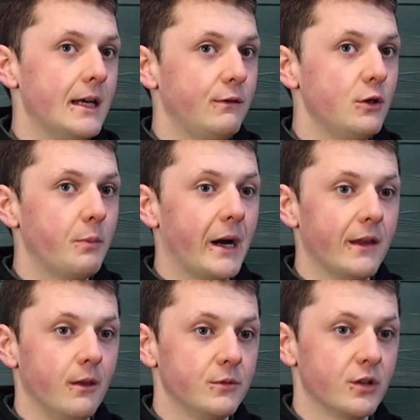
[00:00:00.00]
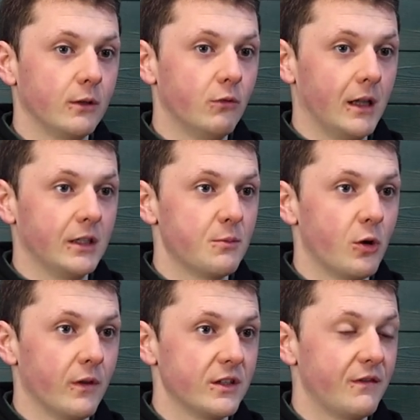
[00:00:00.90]
If you buy them something really
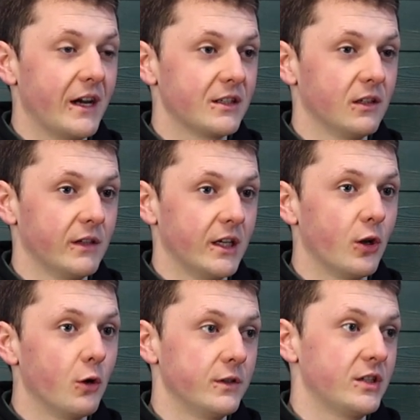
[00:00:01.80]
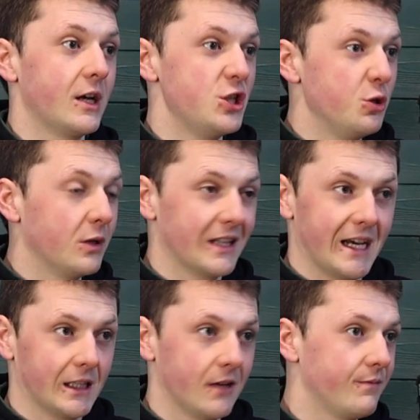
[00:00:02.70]
small that's effectively an oversized
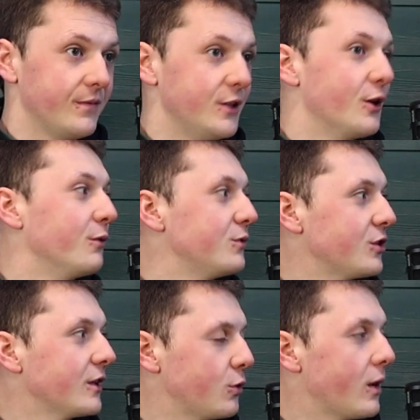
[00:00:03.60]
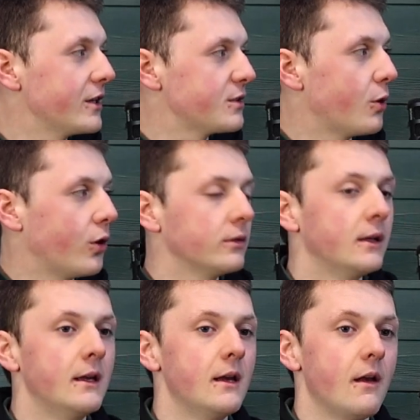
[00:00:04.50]
ukulele, something quite small,
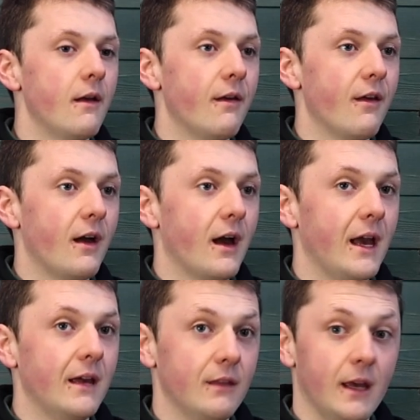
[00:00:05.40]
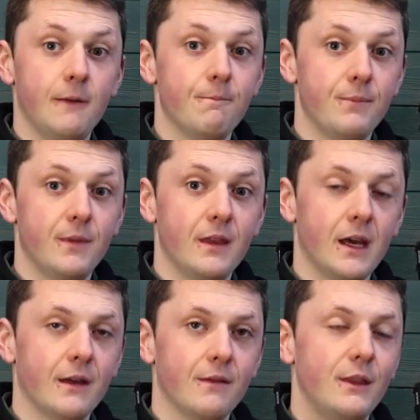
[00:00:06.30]

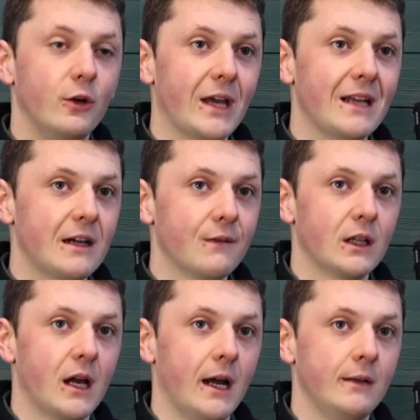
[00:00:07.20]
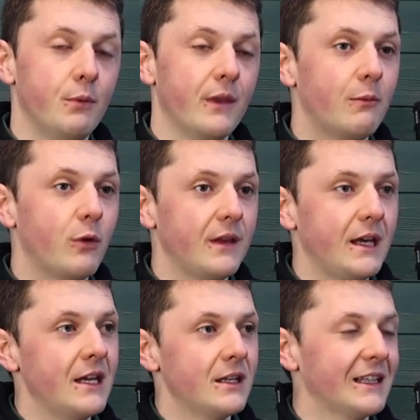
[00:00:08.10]
they'll get down the line, but then when they
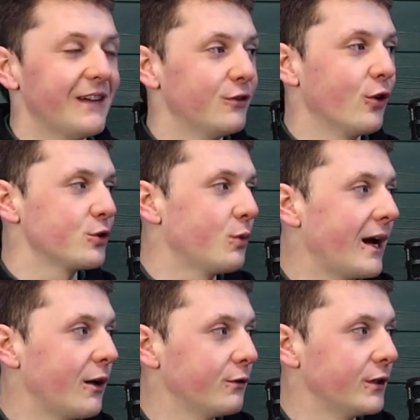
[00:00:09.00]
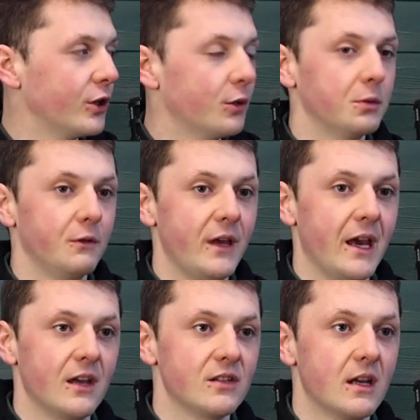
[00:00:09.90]
hit 11 or 12 in a couple of
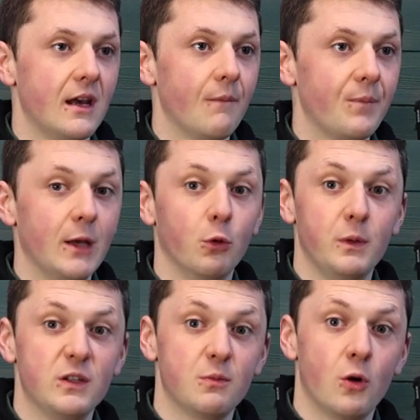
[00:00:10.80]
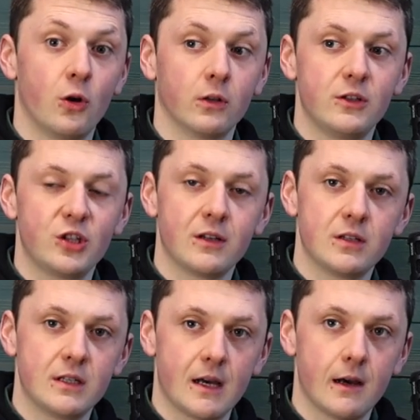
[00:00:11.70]
years, it will be small, and
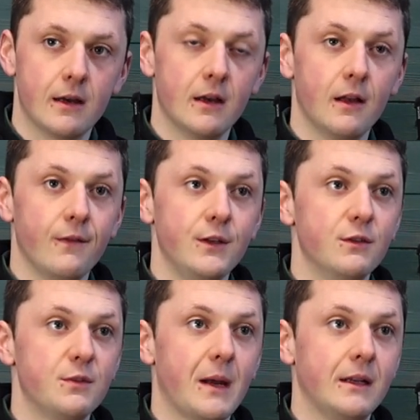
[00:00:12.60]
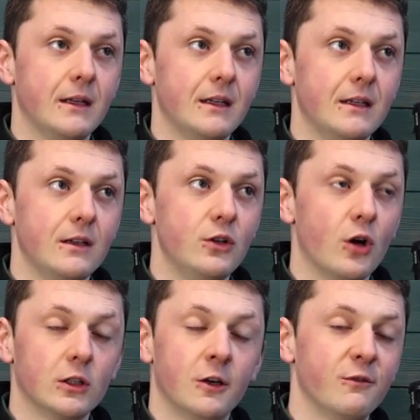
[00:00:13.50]
chances are you've spent
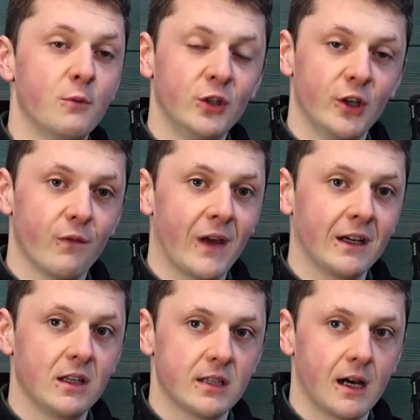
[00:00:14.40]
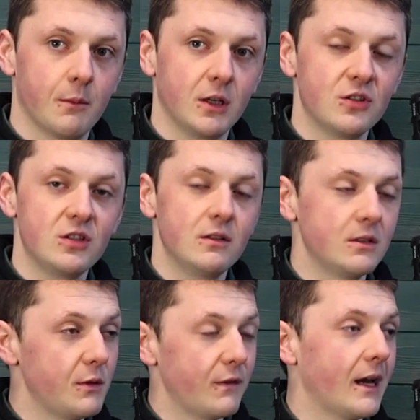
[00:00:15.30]
not a lot of money on that guitar because,
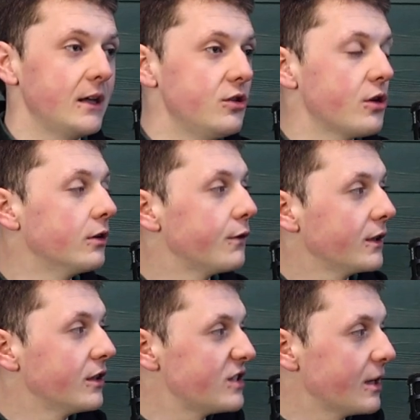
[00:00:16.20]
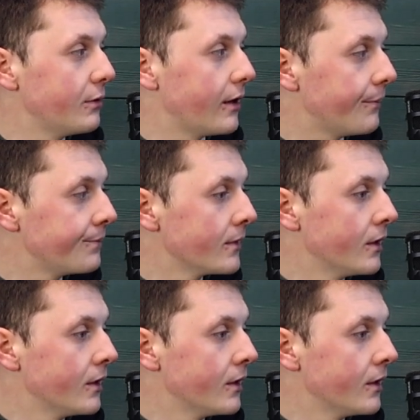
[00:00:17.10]
to be fair, you don't know if they're going to stick with it.